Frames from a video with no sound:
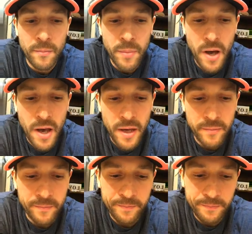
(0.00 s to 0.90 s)

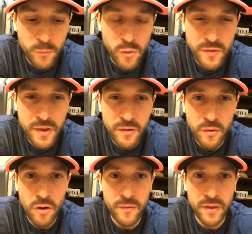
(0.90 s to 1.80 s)
but we're still
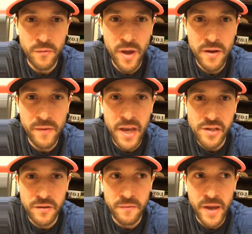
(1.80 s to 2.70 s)
sort of in the
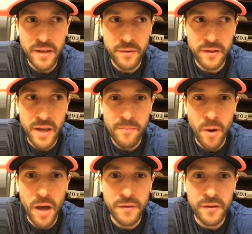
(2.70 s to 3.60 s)
renovation phase because I
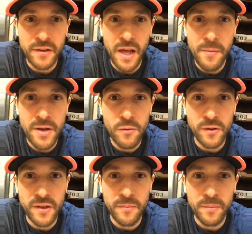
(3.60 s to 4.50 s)
bought this club and it
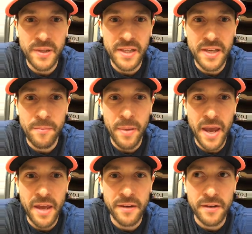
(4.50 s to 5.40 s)
was completely
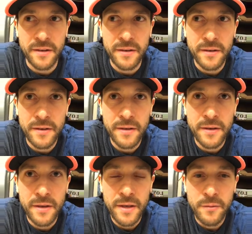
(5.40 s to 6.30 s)
abandoned.
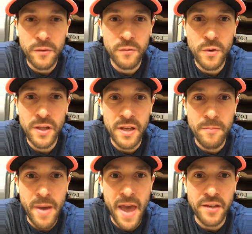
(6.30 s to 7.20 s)
It was really in
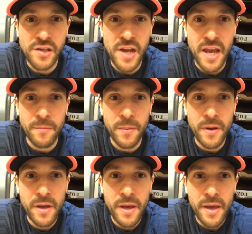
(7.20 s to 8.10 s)
bad shape.
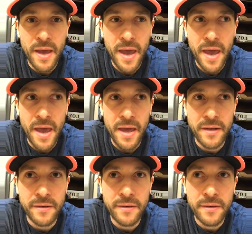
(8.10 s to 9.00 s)

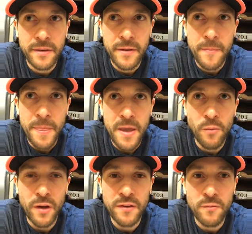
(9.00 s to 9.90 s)
And it
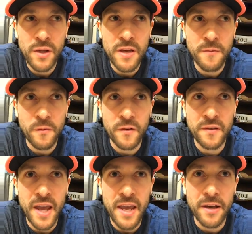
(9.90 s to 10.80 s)
wasn't really for
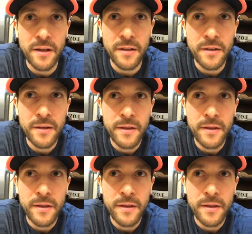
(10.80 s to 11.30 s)
sale.